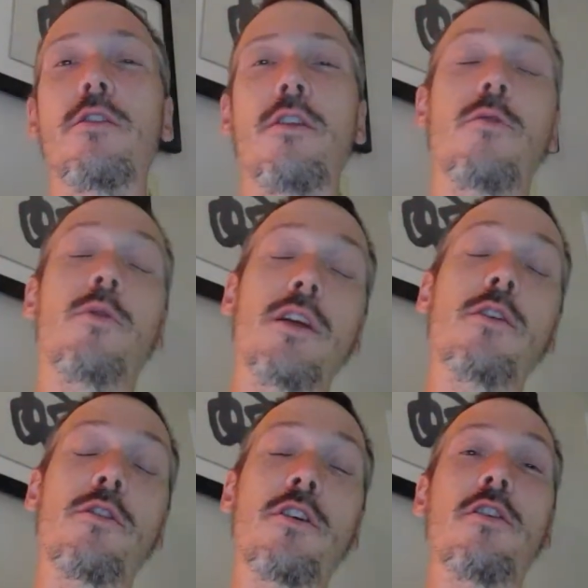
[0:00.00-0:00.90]
that's what
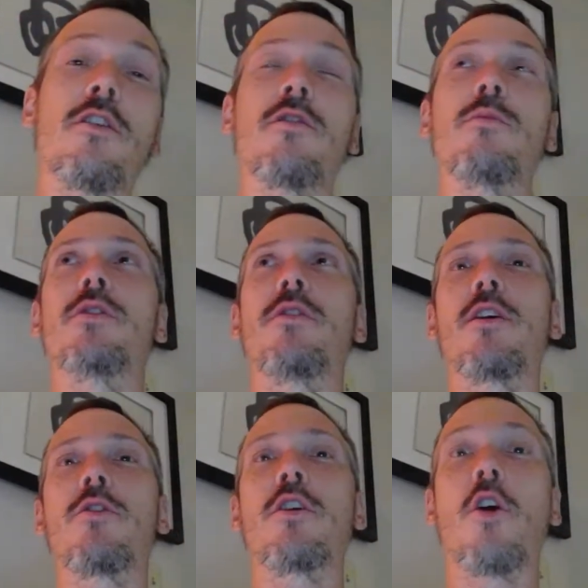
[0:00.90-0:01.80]
ELC calls them, but they're
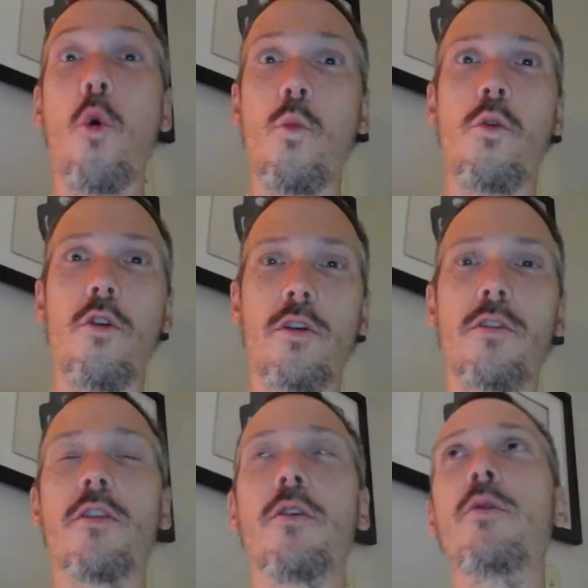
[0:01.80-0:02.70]
actually
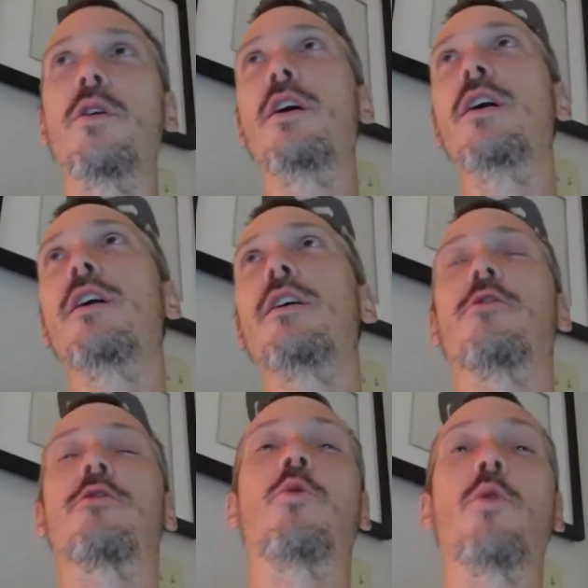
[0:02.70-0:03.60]
homework. So
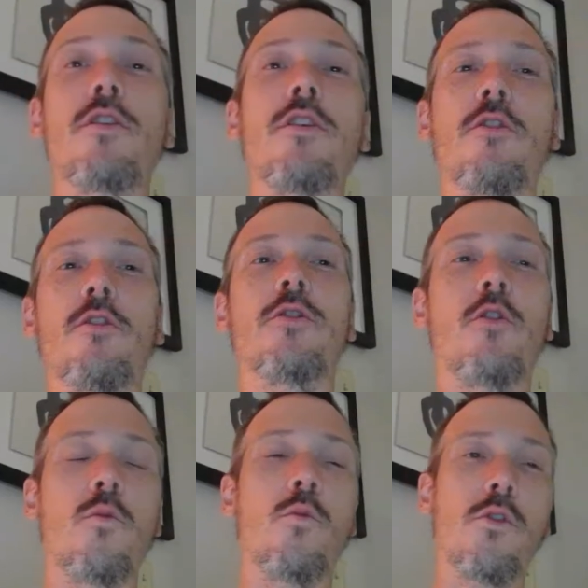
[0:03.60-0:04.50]
your quizzes are
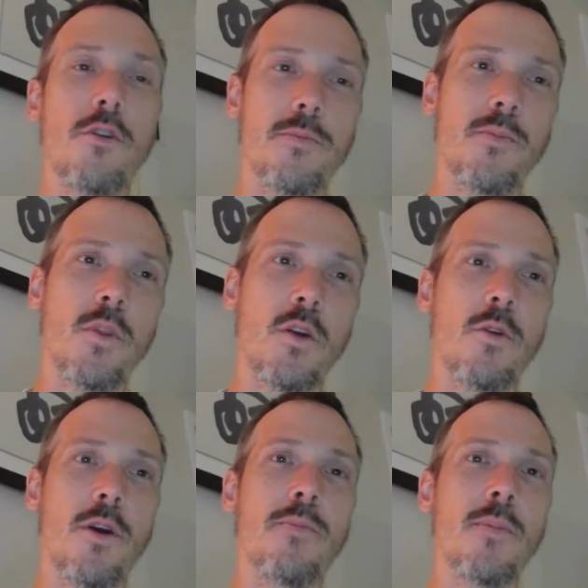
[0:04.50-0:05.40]
the homework.
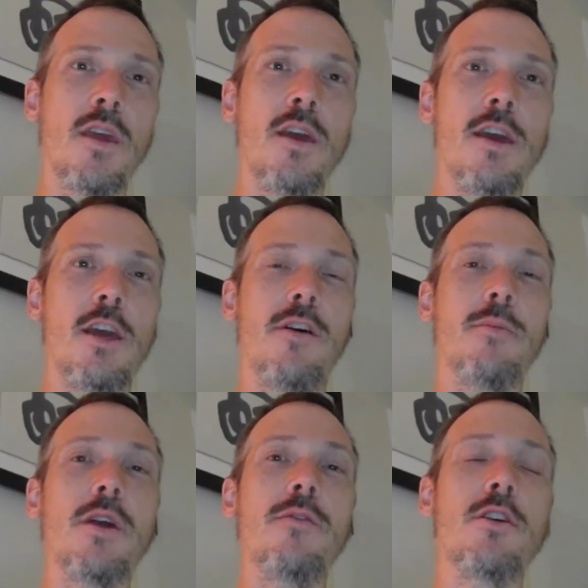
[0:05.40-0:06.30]
Okay. If
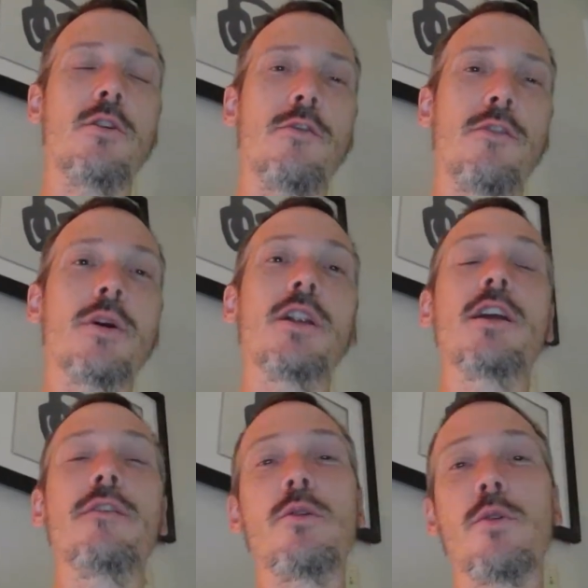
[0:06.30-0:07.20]
I'm going to
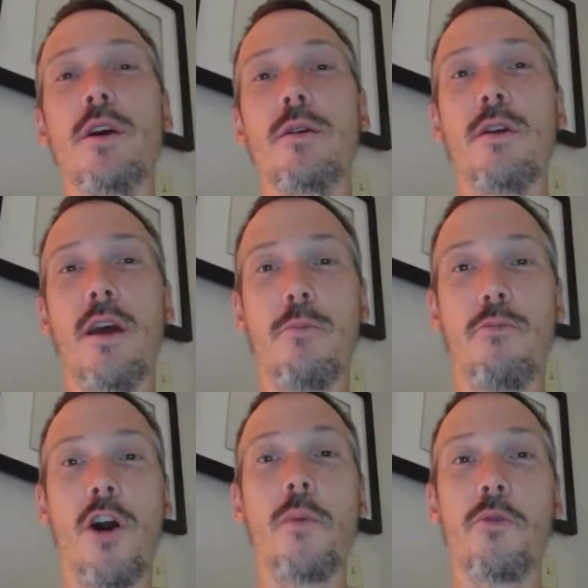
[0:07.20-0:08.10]
give you a
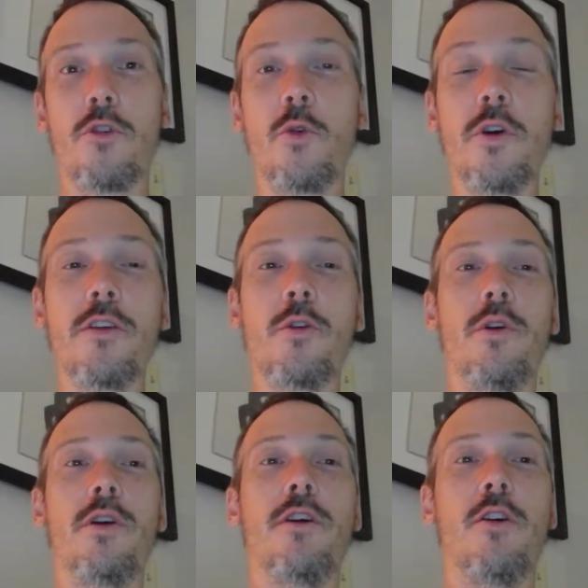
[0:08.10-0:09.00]
proper quiz,
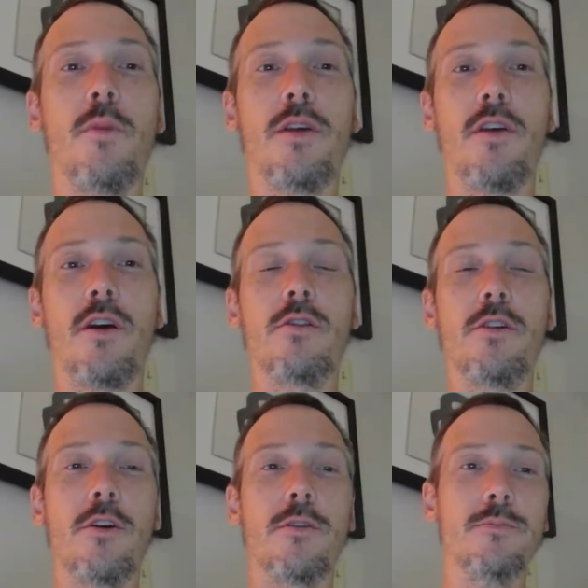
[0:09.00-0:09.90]
I'll make that
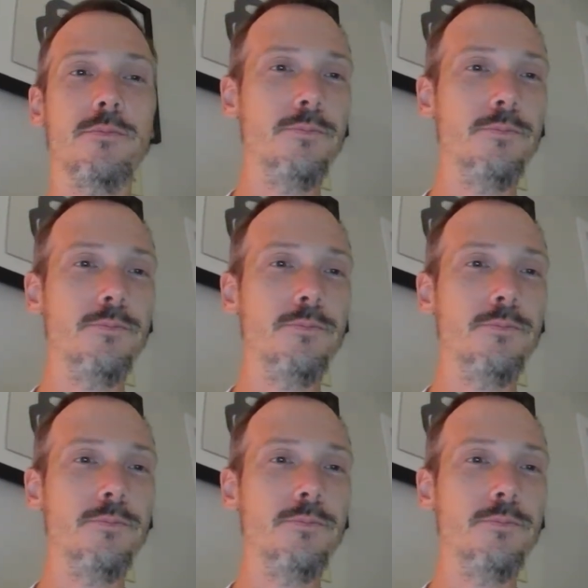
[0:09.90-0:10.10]
clear.